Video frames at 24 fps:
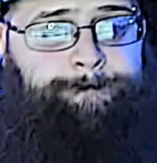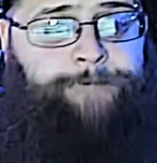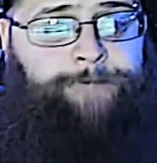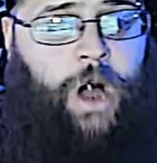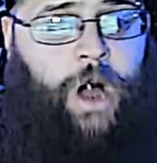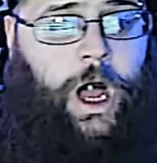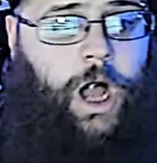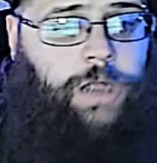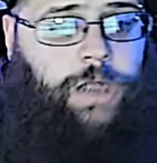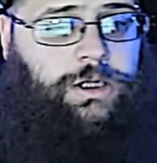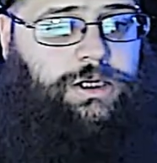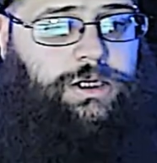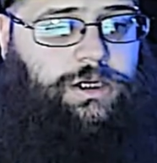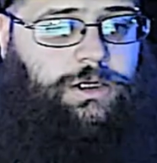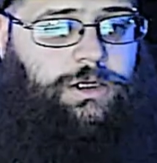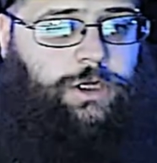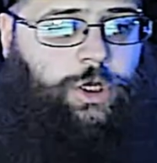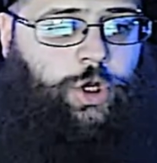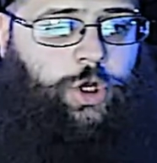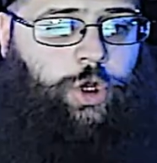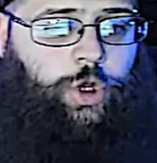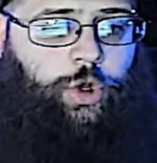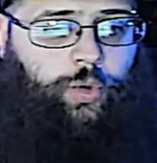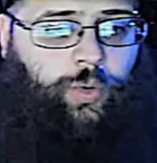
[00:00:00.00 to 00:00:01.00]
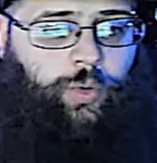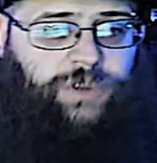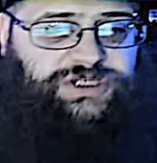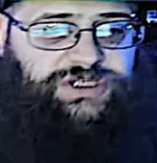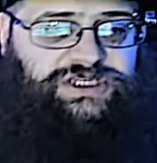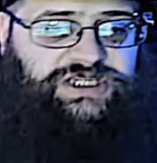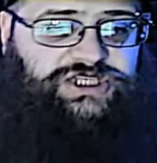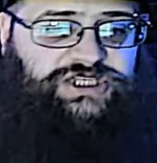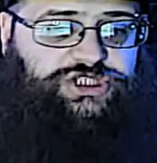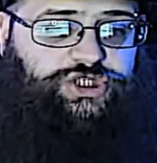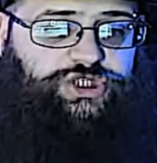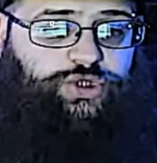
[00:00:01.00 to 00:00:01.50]
Punk, which
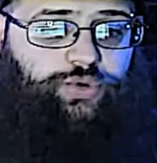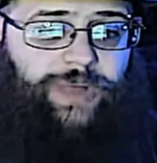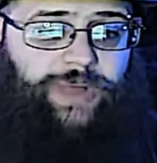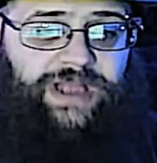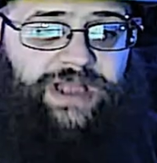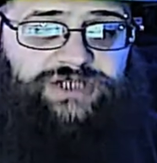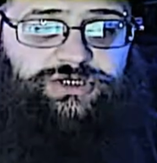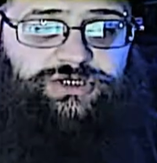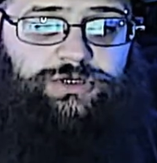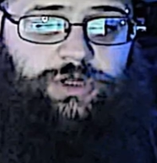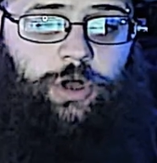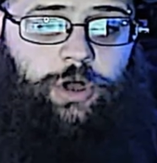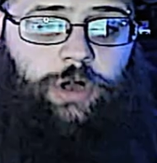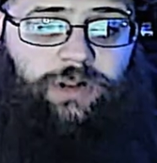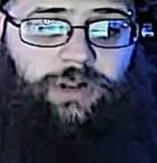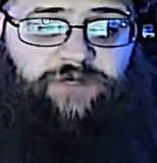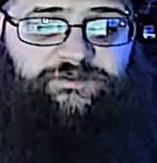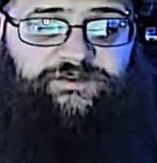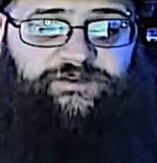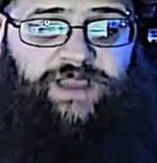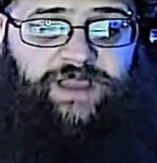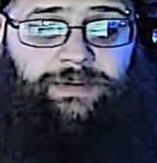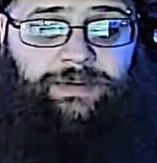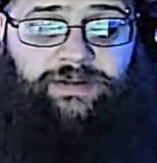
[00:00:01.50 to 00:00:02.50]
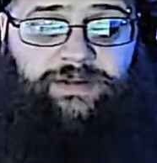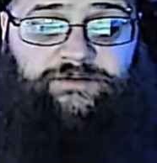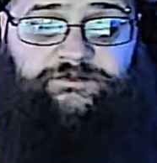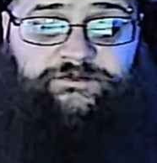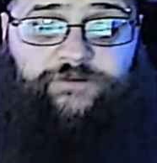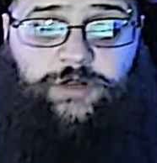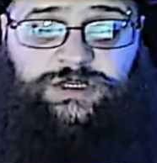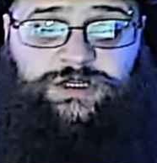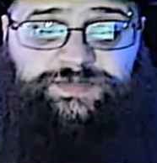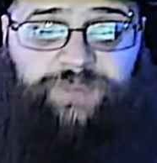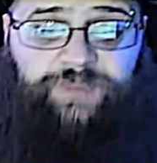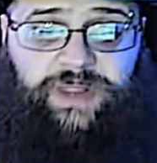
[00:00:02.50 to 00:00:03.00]
is to enter the Hall of Fame in
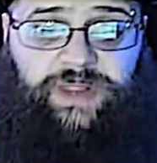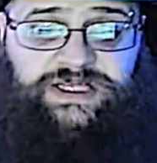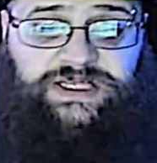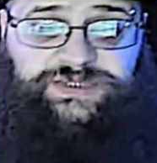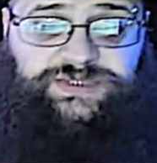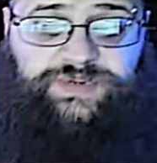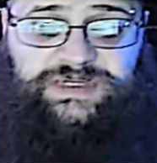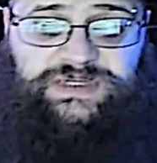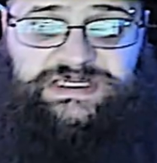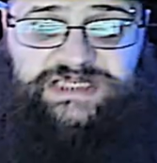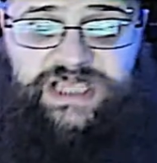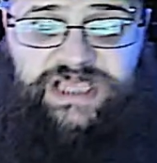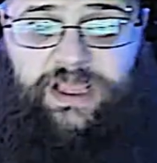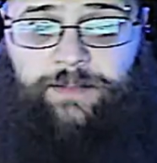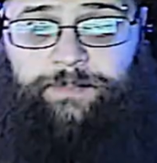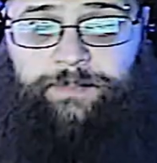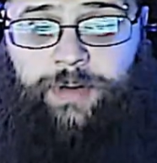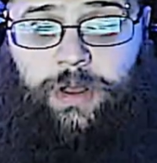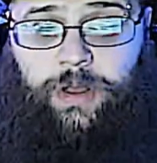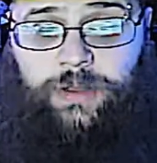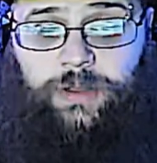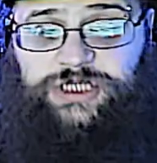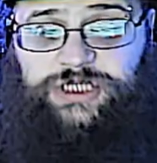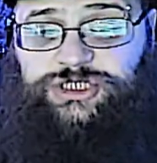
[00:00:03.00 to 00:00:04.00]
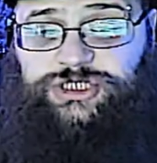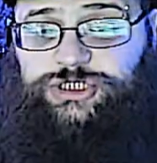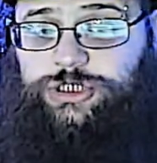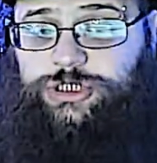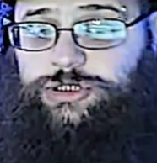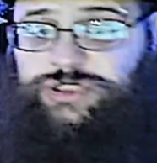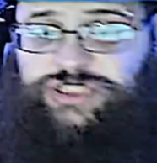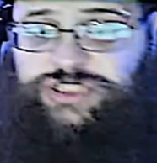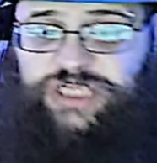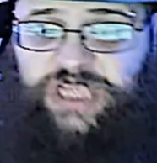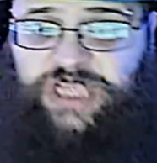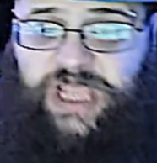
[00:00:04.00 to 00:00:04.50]
first place with CM Punk as your
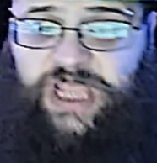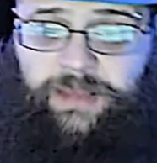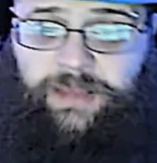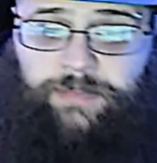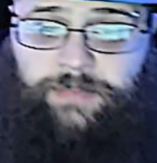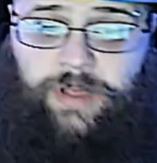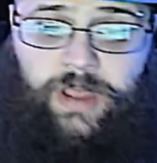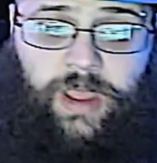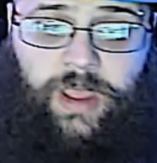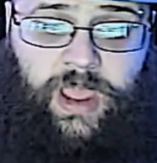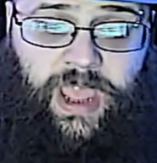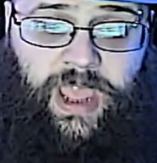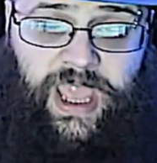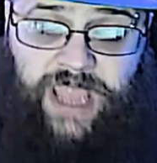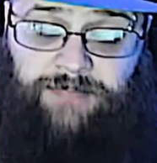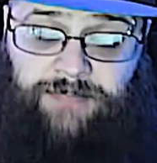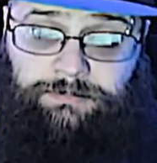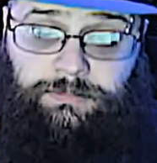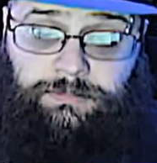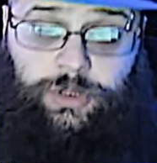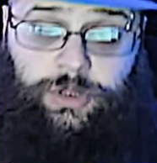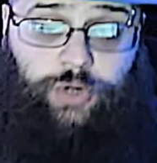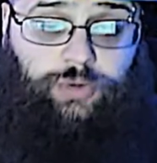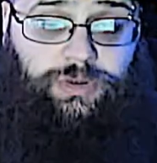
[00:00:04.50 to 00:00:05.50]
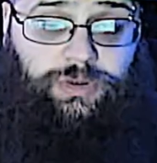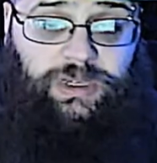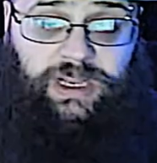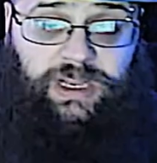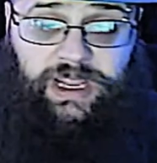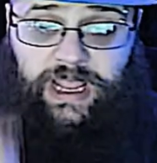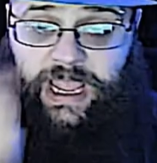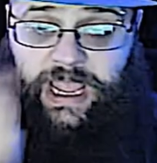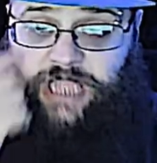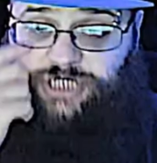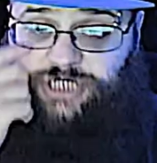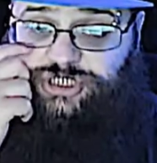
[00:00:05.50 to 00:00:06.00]
GM and Mutiny
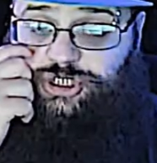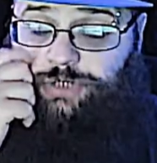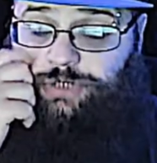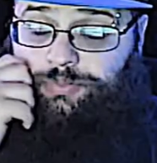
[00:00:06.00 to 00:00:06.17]
as your